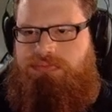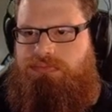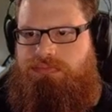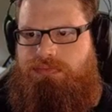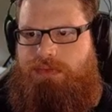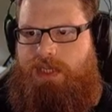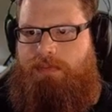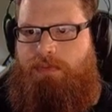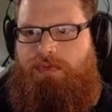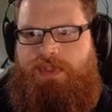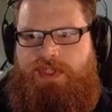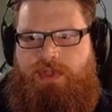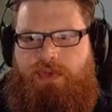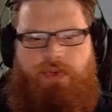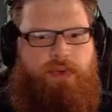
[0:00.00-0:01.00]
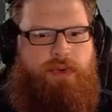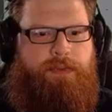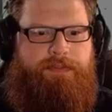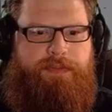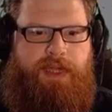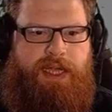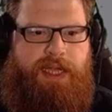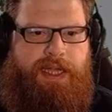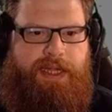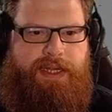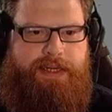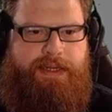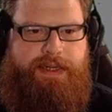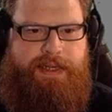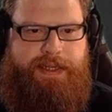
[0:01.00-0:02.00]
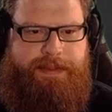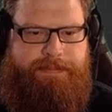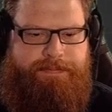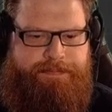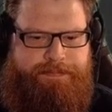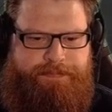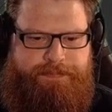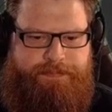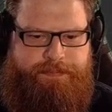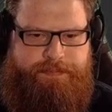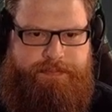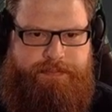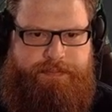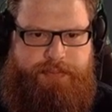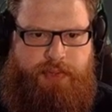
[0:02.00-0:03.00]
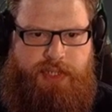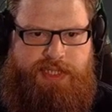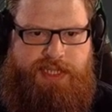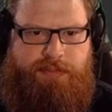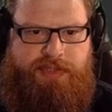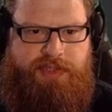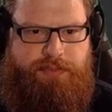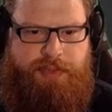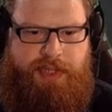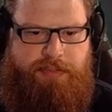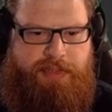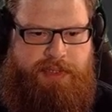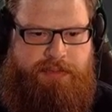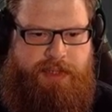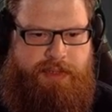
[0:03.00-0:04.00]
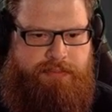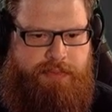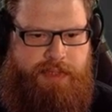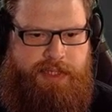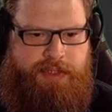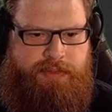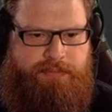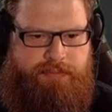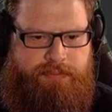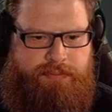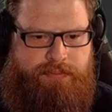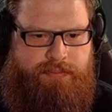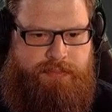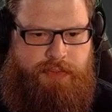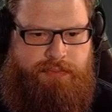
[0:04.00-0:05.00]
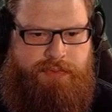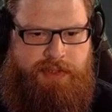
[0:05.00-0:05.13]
I can move this door and put in a temp shift plate, but it really won't really